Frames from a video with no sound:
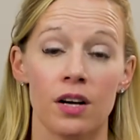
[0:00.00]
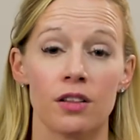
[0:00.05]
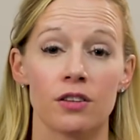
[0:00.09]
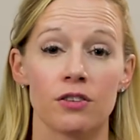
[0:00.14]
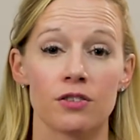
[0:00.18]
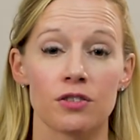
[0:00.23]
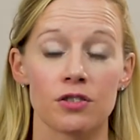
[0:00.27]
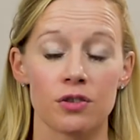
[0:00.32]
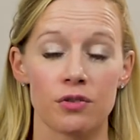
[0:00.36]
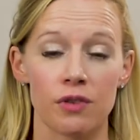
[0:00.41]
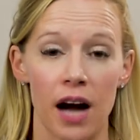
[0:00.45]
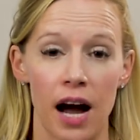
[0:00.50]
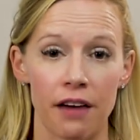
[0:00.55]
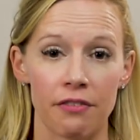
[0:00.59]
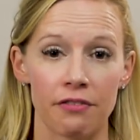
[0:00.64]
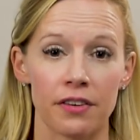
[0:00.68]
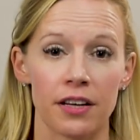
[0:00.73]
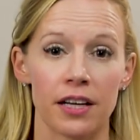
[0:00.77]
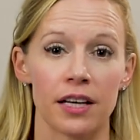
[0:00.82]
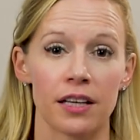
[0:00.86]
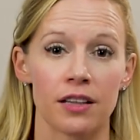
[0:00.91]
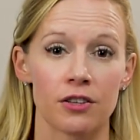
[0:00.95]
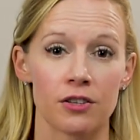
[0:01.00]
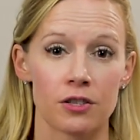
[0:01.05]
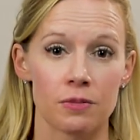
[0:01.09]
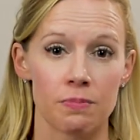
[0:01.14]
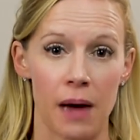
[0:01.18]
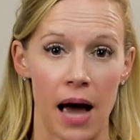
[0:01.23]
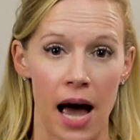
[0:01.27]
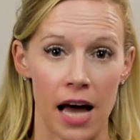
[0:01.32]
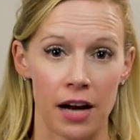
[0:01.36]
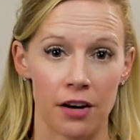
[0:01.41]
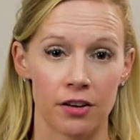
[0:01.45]
There's graphing, there's
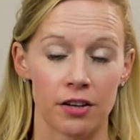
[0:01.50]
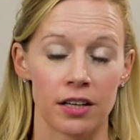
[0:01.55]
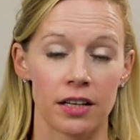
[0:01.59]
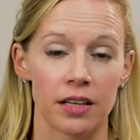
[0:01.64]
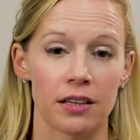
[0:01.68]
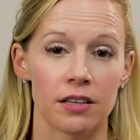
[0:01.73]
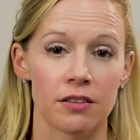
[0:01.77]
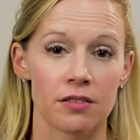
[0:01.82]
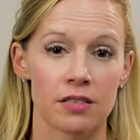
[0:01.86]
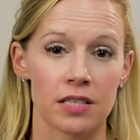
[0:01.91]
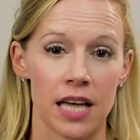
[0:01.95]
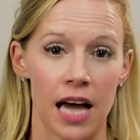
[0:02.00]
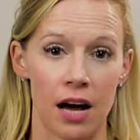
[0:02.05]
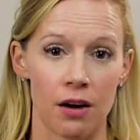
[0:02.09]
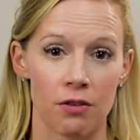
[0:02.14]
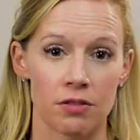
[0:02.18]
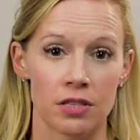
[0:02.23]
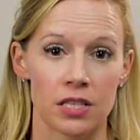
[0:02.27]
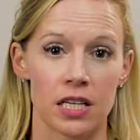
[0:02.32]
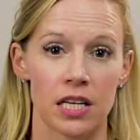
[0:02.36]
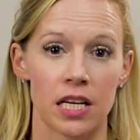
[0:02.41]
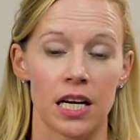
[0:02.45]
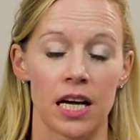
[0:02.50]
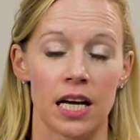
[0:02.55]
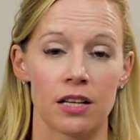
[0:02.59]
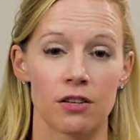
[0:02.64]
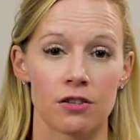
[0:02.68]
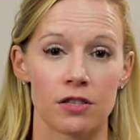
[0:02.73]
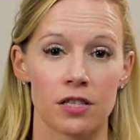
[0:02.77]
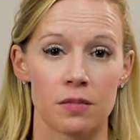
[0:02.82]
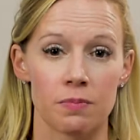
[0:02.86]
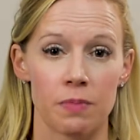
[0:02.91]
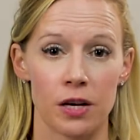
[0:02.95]
patterning, there's counting, and
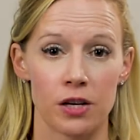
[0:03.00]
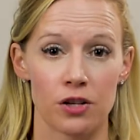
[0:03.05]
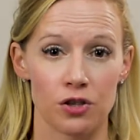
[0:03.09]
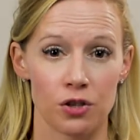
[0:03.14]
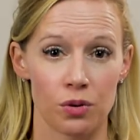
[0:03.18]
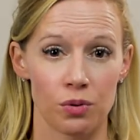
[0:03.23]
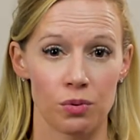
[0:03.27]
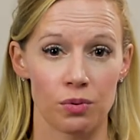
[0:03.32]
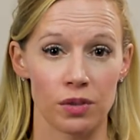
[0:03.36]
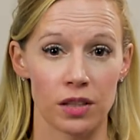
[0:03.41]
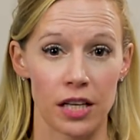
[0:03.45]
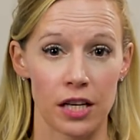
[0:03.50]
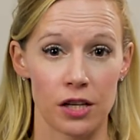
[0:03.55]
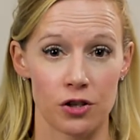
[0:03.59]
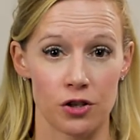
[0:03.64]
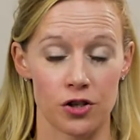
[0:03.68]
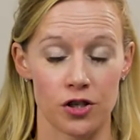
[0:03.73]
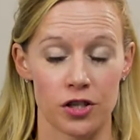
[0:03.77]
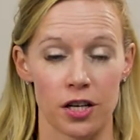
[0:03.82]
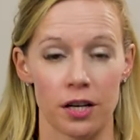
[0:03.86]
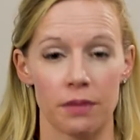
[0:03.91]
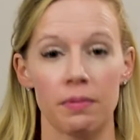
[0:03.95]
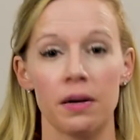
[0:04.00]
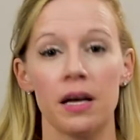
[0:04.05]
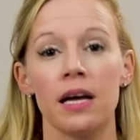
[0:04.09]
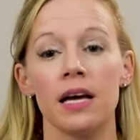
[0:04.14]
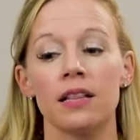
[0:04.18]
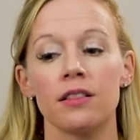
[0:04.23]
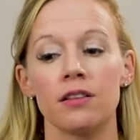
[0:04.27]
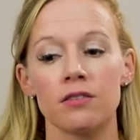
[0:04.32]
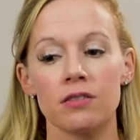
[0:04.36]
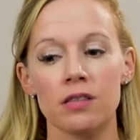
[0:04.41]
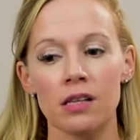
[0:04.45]
there's spatial relationship.
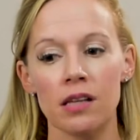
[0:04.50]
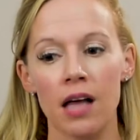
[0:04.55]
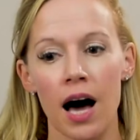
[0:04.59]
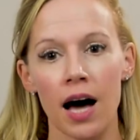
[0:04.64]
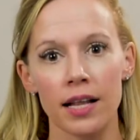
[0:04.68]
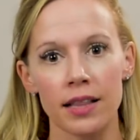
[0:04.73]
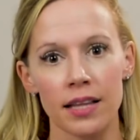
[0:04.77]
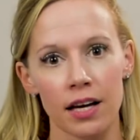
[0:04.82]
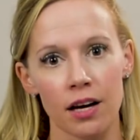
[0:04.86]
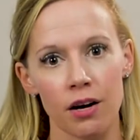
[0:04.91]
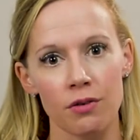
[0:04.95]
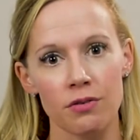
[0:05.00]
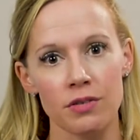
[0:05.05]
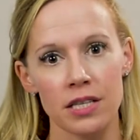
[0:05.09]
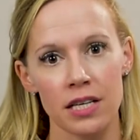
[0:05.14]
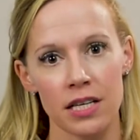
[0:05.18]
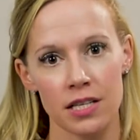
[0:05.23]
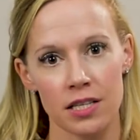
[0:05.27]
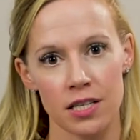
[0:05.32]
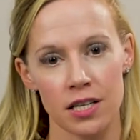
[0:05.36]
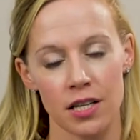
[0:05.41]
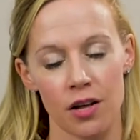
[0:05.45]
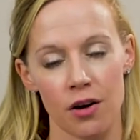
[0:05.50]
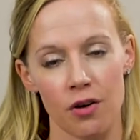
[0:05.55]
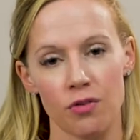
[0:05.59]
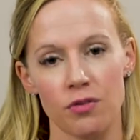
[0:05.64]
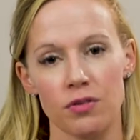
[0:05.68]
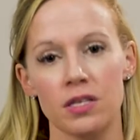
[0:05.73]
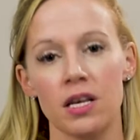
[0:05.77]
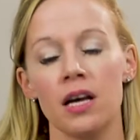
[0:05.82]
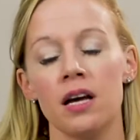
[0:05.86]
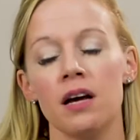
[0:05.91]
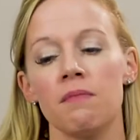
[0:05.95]
There's a lot that goes into
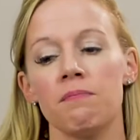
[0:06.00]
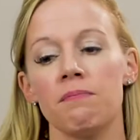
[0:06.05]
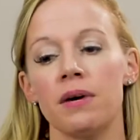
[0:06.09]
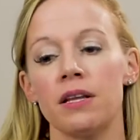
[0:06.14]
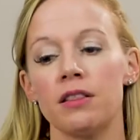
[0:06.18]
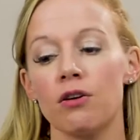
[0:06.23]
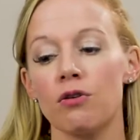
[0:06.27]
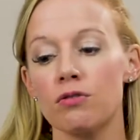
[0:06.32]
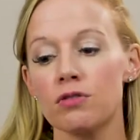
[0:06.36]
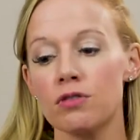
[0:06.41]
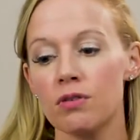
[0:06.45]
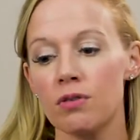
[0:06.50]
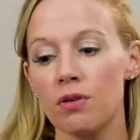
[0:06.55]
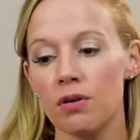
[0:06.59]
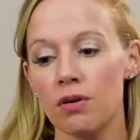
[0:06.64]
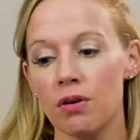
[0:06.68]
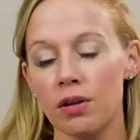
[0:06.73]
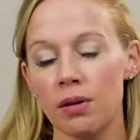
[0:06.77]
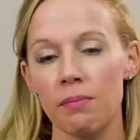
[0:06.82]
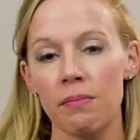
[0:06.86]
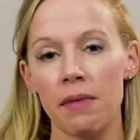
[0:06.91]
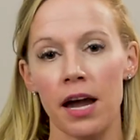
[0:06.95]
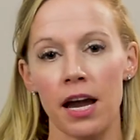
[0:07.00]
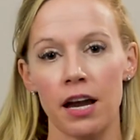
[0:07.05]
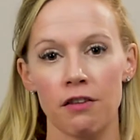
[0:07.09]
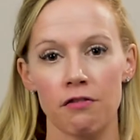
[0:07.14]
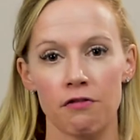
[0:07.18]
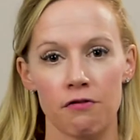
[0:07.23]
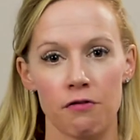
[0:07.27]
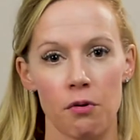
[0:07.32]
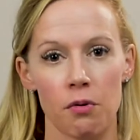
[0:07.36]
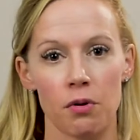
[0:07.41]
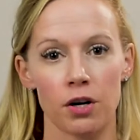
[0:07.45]
those, but those are the main
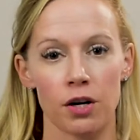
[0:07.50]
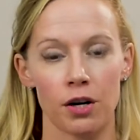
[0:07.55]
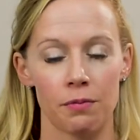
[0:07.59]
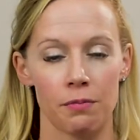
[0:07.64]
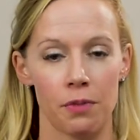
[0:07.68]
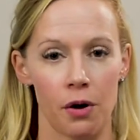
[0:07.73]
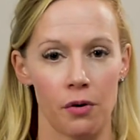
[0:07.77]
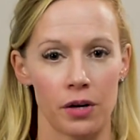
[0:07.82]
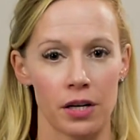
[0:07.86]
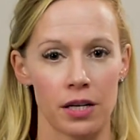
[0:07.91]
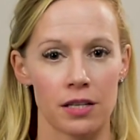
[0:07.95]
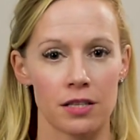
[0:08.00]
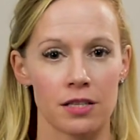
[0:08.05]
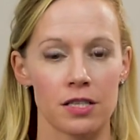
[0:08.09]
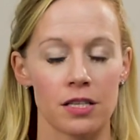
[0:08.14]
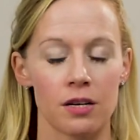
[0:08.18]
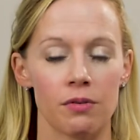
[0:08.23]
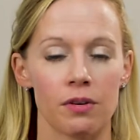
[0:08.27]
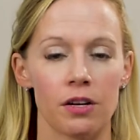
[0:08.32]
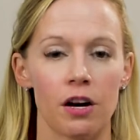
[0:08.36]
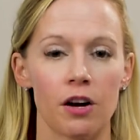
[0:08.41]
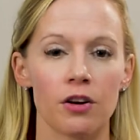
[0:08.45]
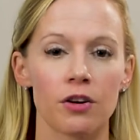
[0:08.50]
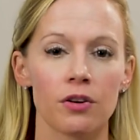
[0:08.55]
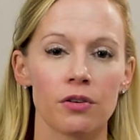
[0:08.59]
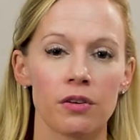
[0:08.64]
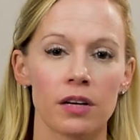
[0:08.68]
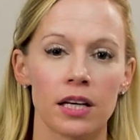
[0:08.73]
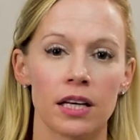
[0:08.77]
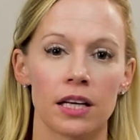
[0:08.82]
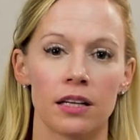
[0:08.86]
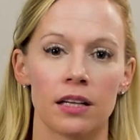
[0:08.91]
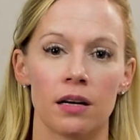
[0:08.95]
four components. So in our
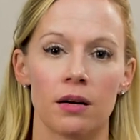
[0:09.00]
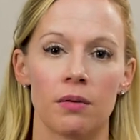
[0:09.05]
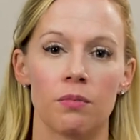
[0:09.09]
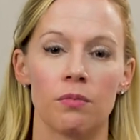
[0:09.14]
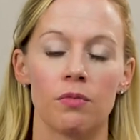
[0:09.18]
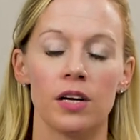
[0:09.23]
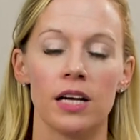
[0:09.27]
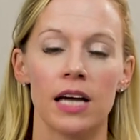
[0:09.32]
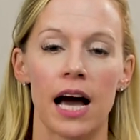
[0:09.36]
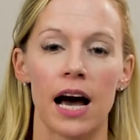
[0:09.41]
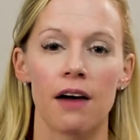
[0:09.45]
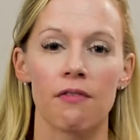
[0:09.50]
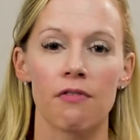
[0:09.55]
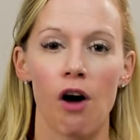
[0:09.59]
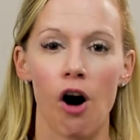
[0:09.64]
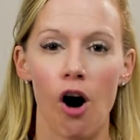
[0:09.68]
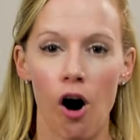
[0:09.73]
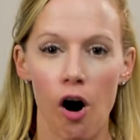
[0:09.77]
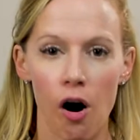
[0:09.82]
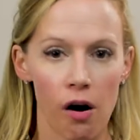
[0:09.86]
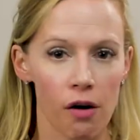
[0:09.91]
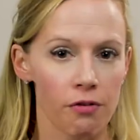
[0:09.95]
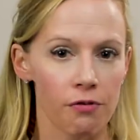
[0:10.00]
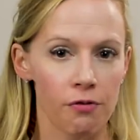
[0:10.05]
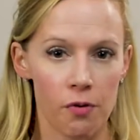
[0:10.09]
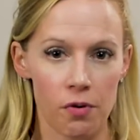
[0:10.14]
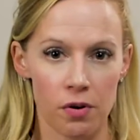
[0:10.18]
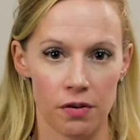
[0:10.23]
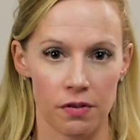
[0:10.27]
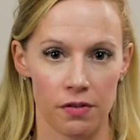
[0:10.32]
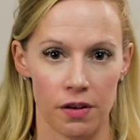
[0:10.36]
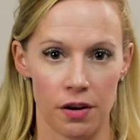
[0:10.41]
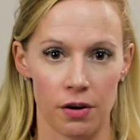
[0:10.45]
curriculum, we have all
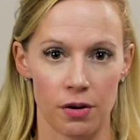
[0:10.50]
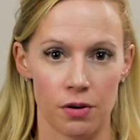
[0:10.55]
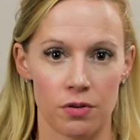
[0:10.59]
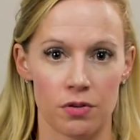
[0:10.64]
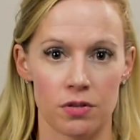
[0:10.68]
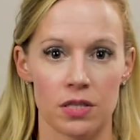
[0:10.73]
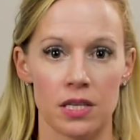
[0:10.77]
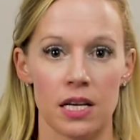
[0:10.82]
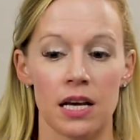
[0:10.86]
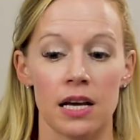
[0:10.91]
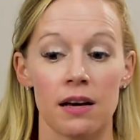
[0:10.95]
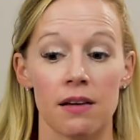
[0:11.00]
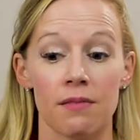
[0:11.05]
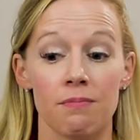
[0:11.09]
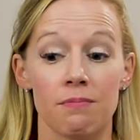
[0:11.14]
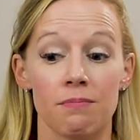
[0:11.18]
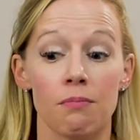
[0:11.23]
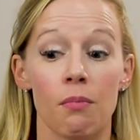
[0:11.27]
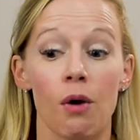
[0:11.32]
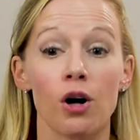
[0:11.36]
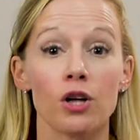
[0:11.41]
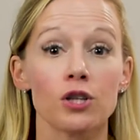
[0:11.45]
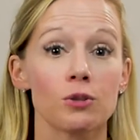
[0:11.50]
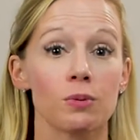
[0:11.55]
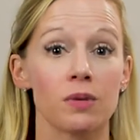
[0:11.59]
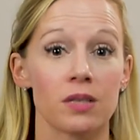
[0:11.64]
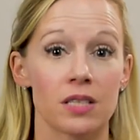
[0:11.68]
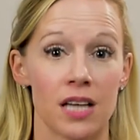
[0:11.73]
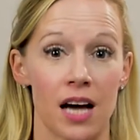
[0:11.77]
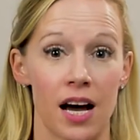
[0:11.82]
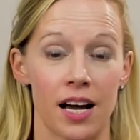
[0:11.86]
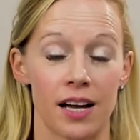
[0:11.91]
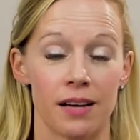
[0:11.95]
four of those multiple
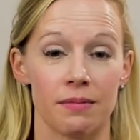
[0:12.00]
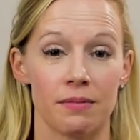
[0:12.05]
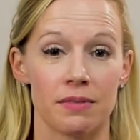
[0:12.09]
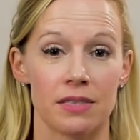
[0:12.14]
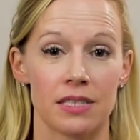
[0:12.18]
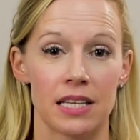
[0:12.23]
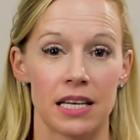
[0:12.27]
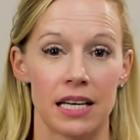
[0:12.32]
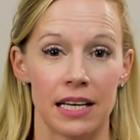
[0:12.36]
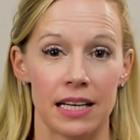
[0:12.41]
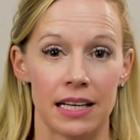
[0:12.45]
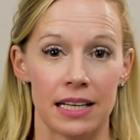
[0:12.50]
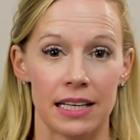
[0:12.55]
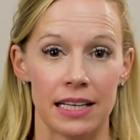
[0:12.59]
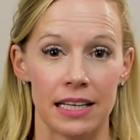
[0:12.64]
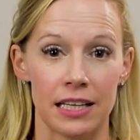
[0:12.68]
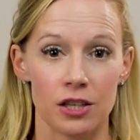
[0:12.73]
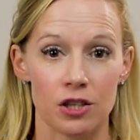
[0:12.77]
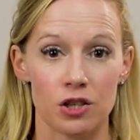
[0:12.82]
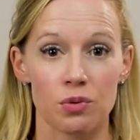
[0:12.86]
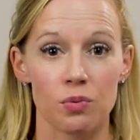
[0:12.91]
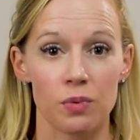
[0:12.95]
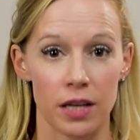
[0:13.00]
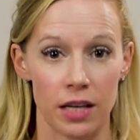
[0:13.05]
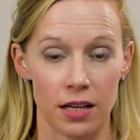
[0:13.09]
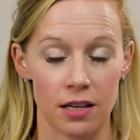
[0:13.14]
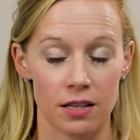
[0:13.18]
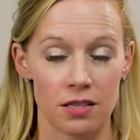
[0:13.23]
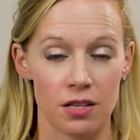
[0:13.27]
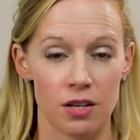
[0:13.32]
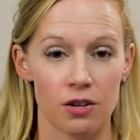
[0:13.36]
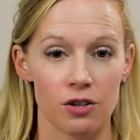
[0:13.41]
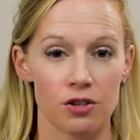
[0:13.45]
times in each
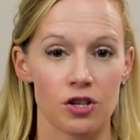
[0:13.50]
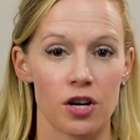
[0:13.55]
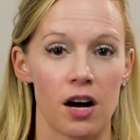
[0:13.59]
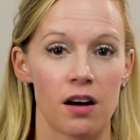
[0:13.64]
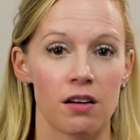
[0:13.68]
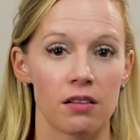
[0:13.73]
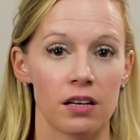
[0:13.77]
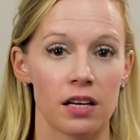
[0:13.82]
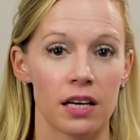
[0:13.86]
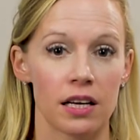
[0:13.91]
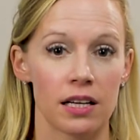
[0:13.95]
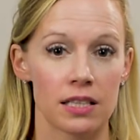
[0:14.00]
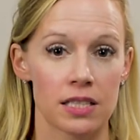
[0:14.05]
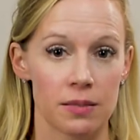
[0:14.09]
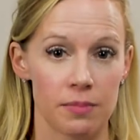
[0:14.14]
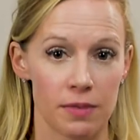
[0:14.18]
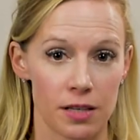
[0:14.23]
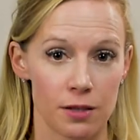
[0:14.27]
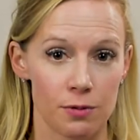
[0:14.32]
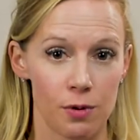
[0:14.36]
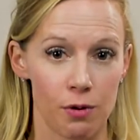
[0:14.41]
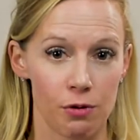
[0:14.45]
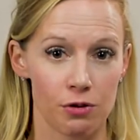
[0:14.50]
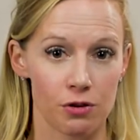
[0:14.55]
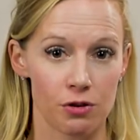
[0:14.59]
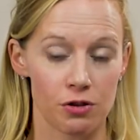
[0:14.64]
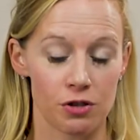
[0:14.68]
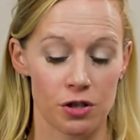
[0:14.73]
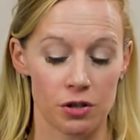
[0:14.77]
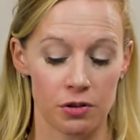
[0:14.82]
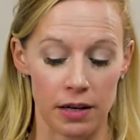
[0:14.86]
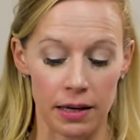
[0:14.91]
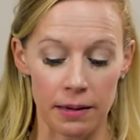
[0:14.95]
week so your child can get some exposure
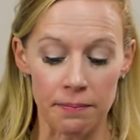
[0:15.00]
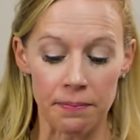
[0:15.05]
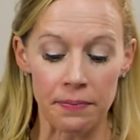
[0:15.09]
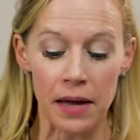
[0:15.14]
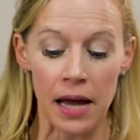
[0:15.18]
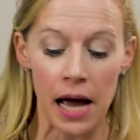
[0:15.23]
to it.